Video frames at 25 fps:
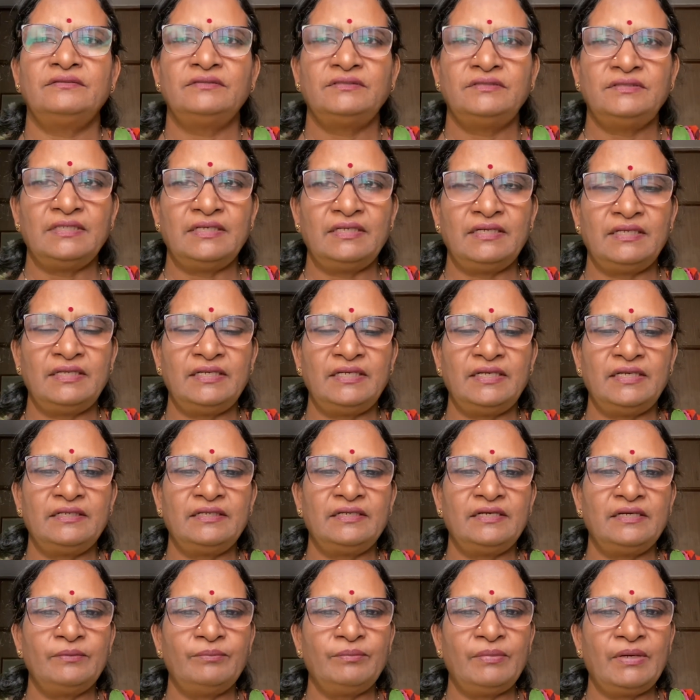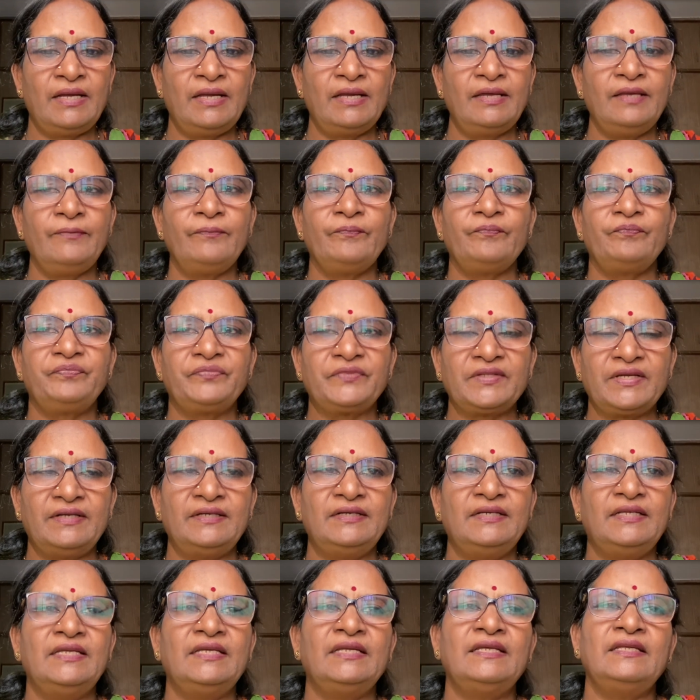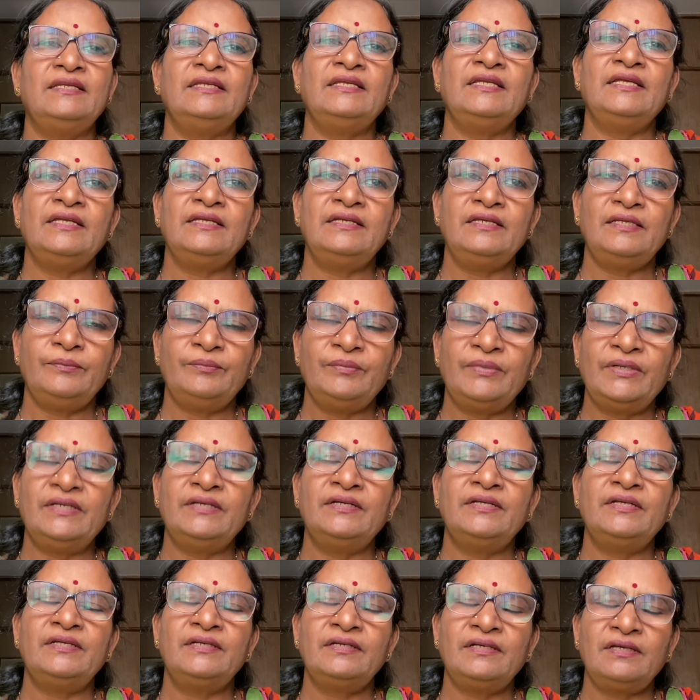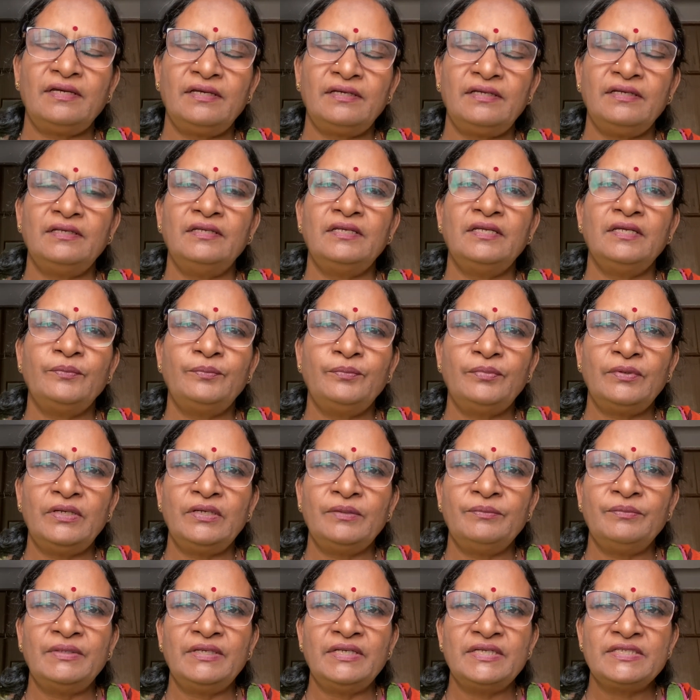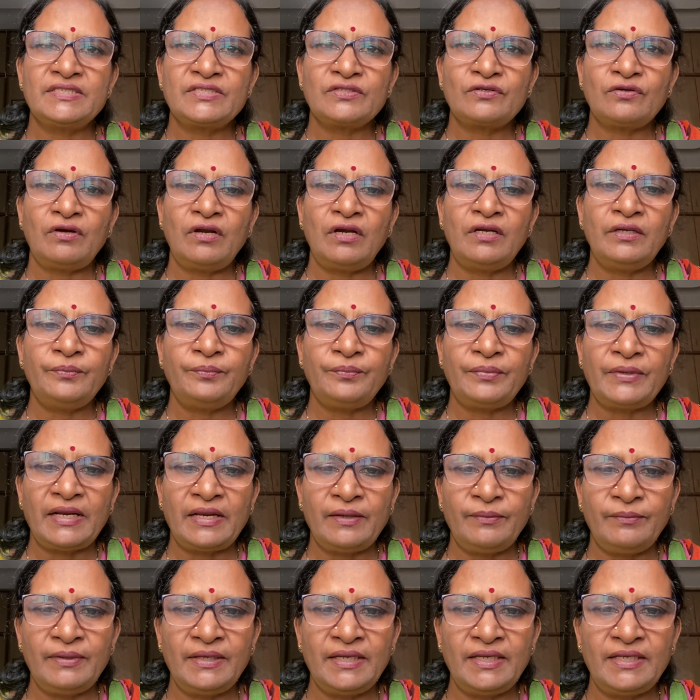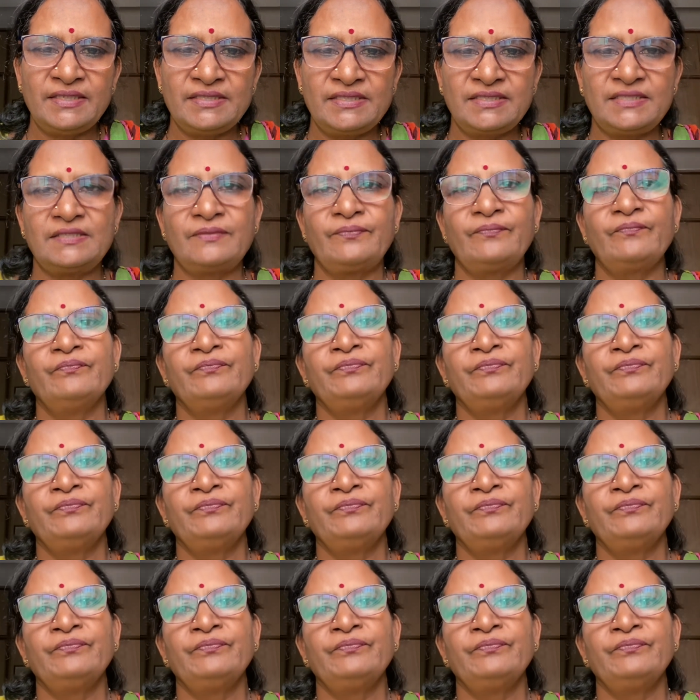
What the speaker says: generated by a DNA dependent RNA polymerase called primase